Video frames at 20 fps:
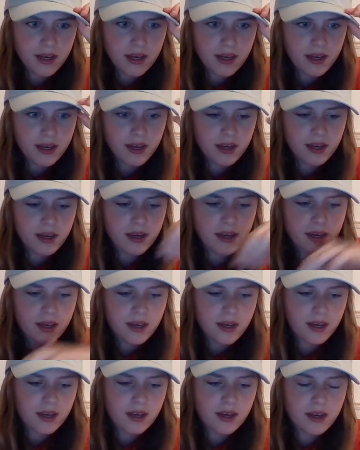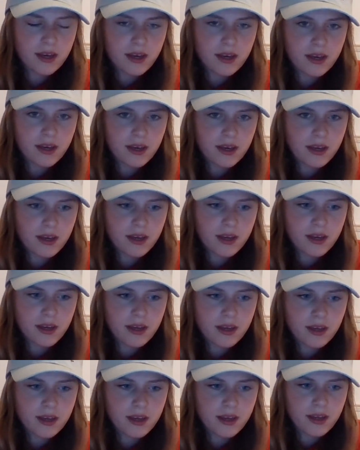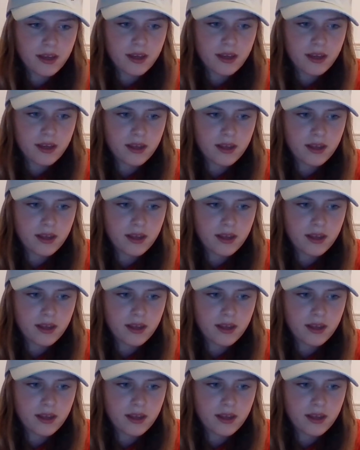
[no speech]